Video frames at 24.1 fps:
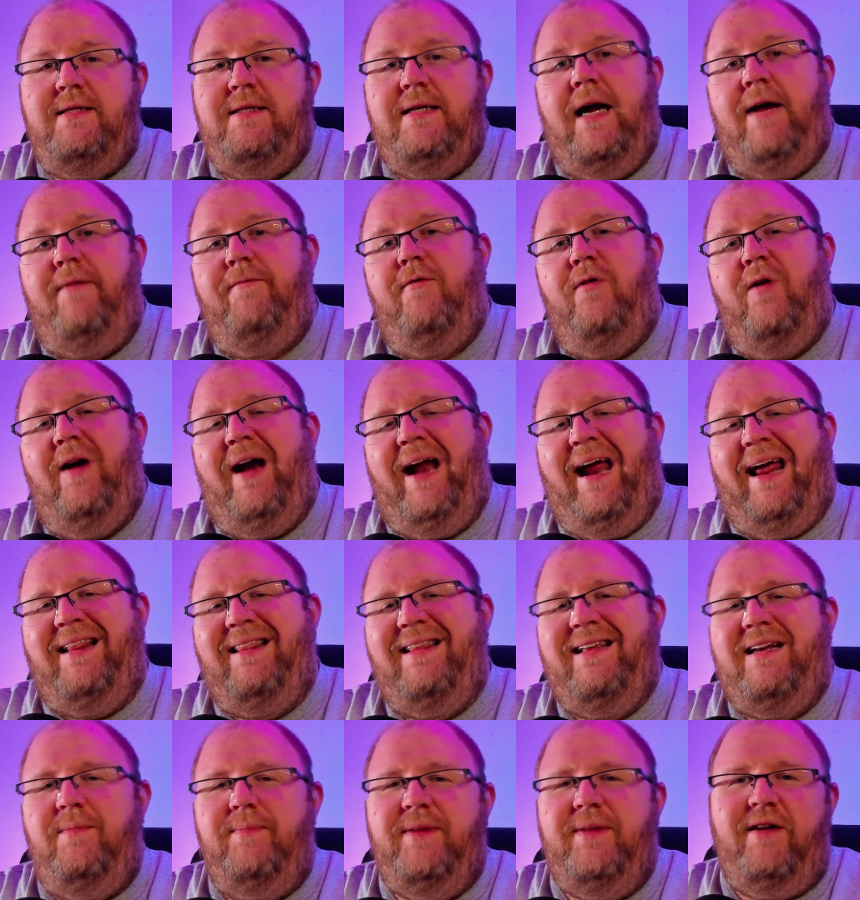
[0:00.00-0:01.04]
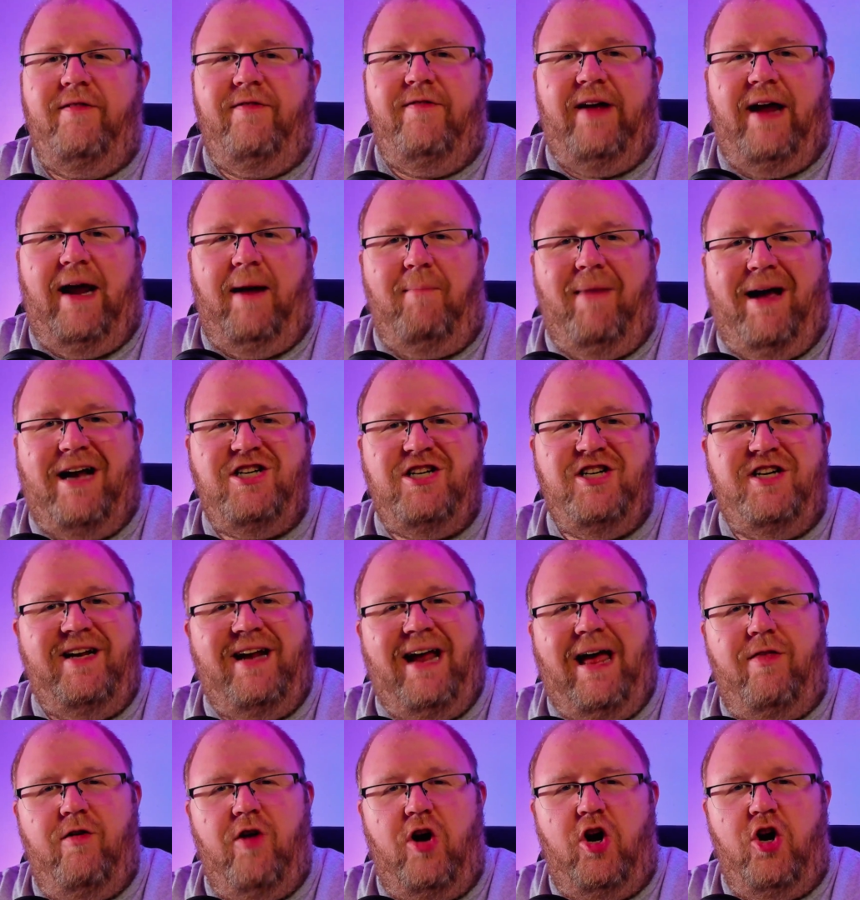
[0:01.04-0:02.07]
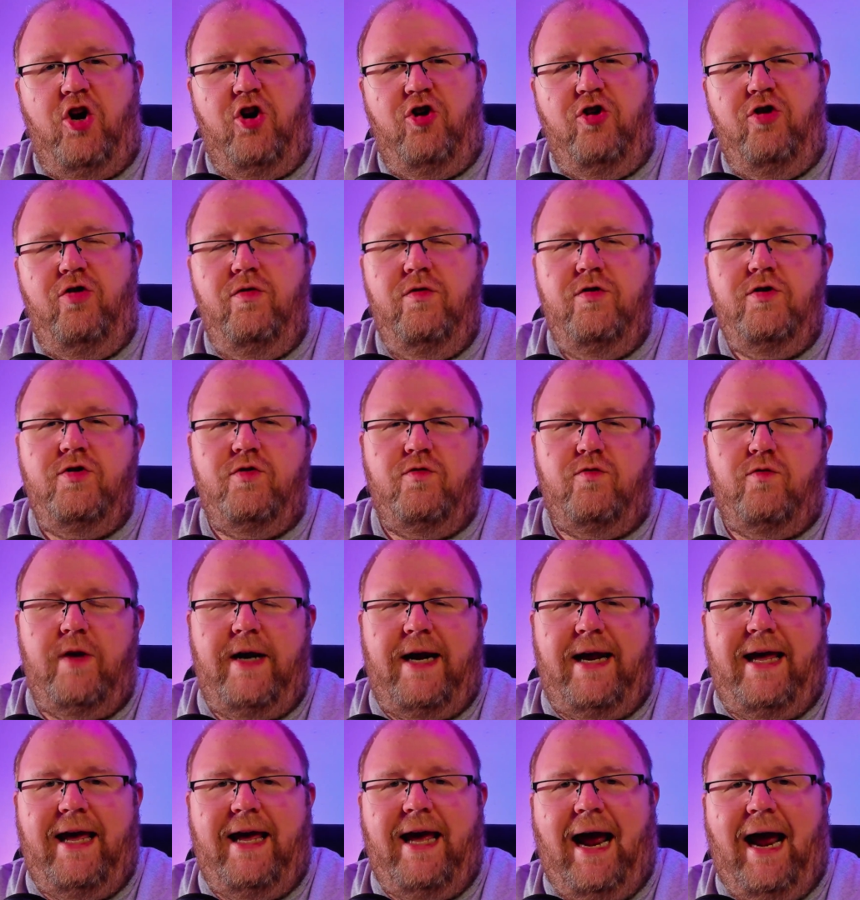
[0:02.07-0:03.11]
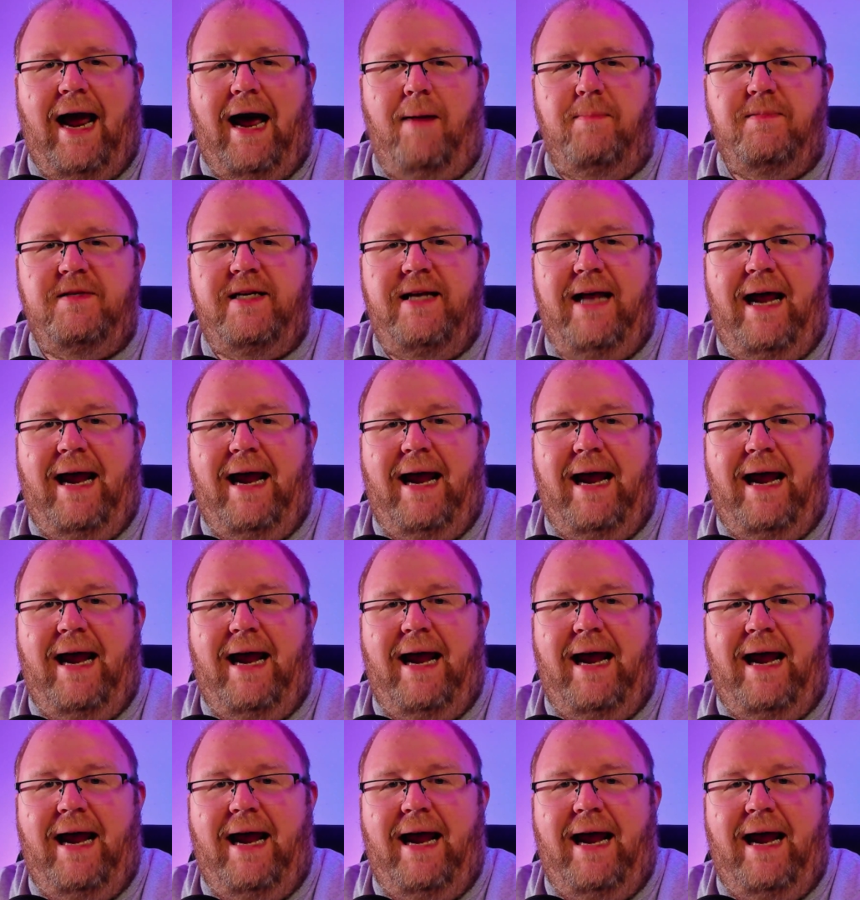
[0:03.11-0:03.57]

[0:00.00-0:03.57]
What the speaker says: It's time for a little bit of a Magic the Gathering news recap.